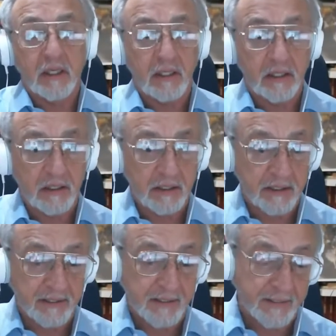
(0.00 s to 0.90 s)

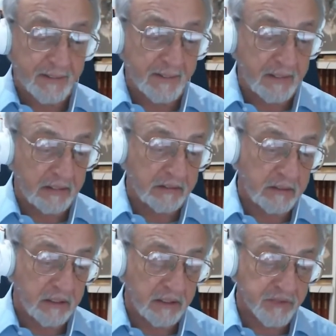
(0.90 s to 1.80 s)

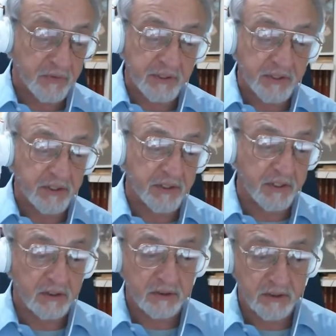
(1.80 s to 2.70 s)
and it's very
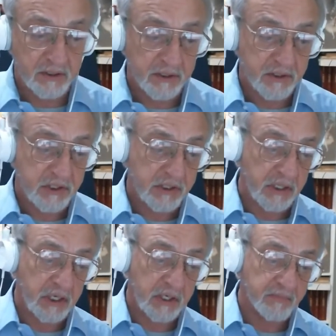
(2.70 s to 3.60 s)
detailed. It's
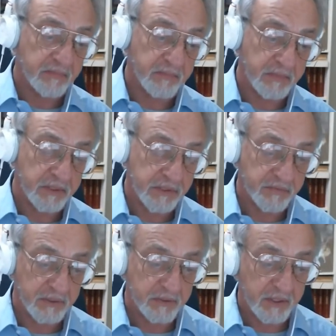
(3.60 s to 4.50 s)
um, it's
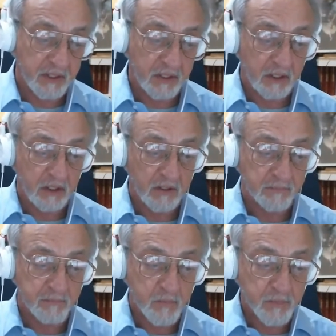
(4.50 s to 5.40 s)
very
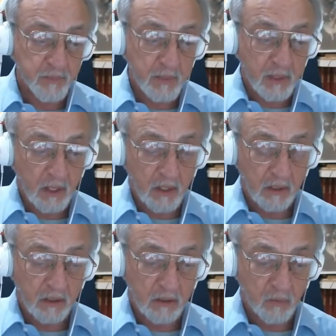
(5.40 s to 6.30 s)
um,
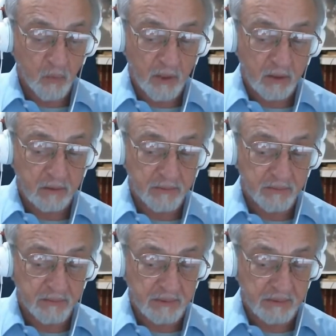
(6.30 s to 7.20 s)

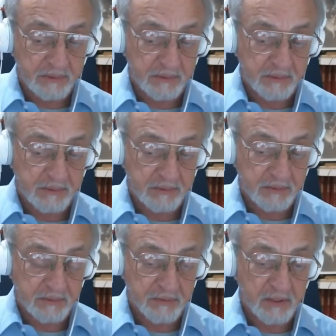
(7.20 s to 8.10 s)
well
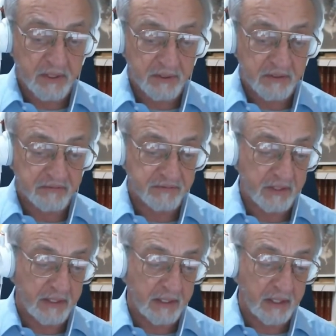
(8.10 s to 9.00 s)
thought of
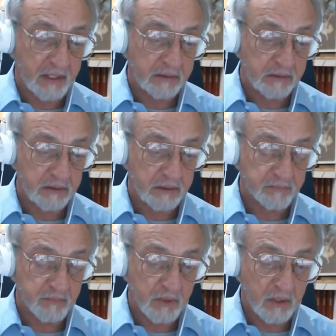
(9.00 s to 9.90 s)
and
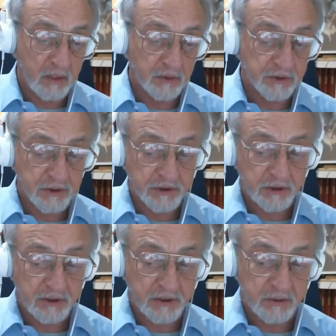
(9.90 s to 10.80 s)
um,
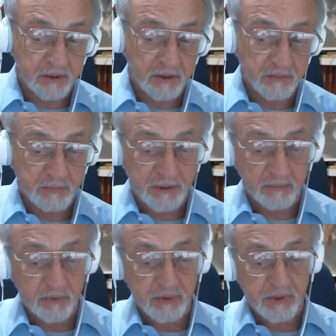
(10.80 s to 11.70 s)
traditionally in, in many
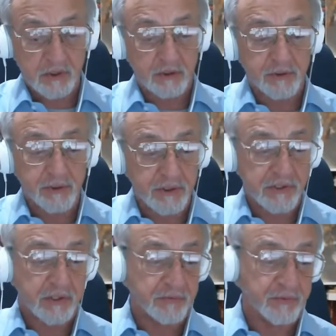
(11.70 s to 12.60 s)
Buddhist
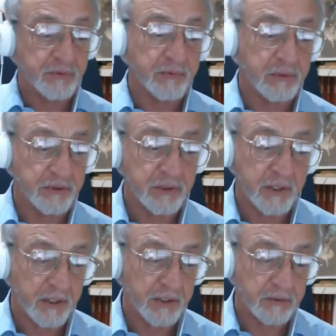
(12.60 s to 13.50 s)
countries, if you were
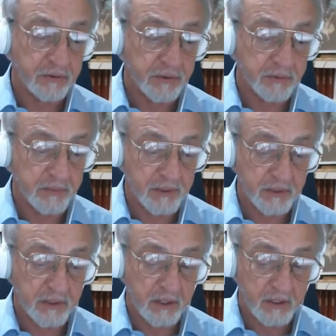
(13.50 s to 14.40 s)
training to
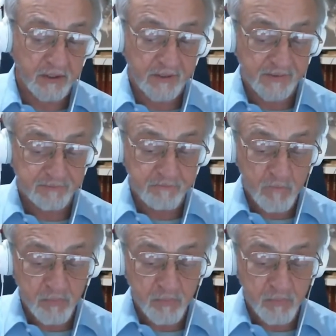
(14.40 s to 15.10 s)
be a um,